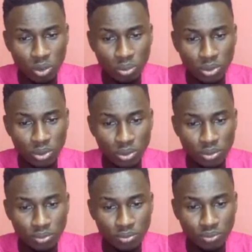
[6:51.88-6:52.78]
Oops.
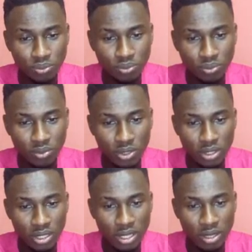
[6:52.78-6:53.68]

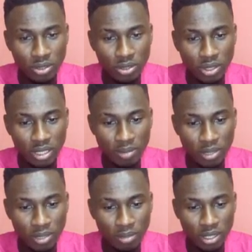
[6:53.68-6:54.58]
Now how do I get my
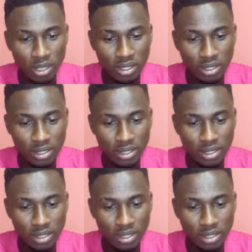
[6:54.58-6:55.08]
panel back?